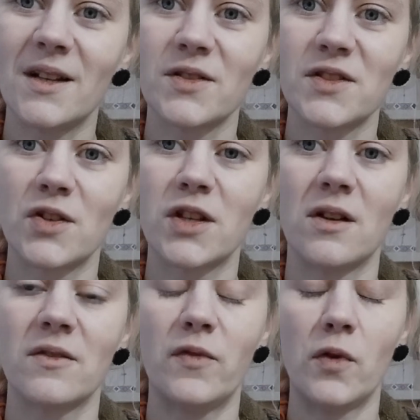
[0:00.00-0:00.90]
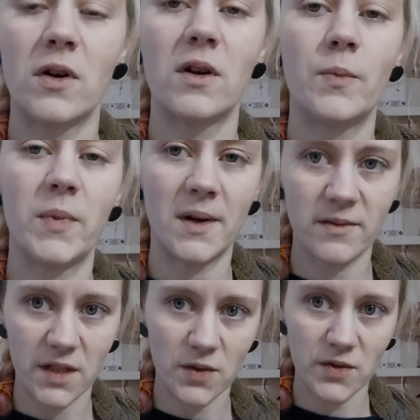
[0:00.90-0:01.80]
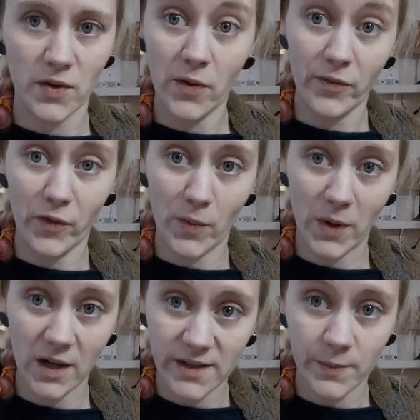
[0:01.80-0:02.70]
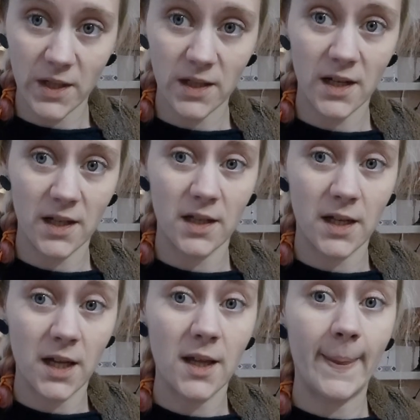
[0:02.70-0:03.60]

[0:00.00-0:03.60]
sock yarn, for a pair of socks for my husband, and